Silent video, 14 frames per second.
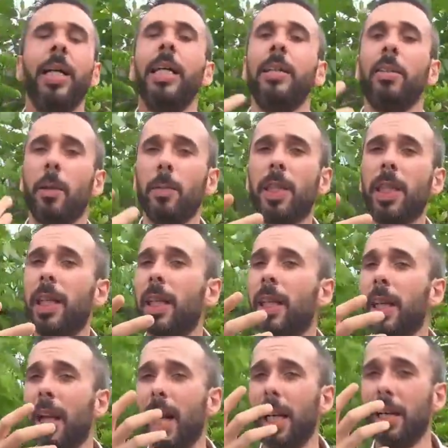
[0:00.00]
Something
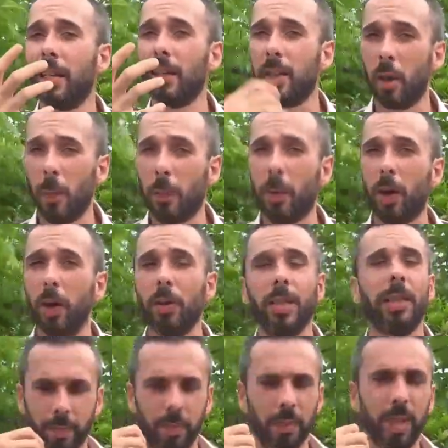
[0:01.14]
like copper
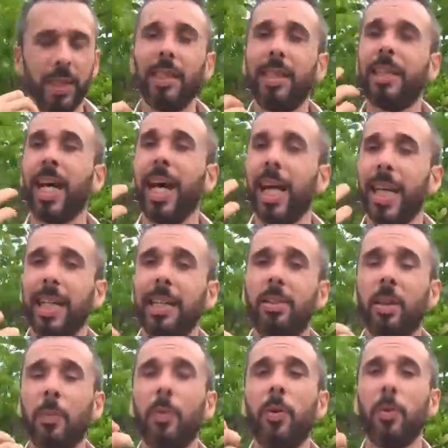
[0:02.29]
that is highly
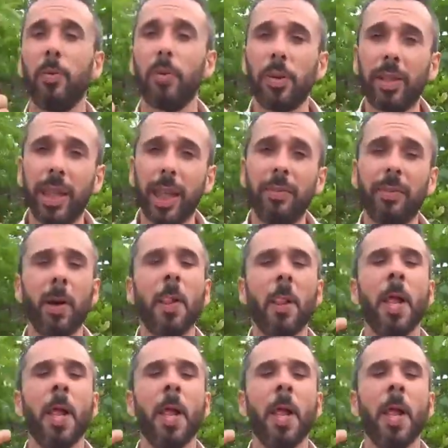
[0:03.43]
thermo-conductive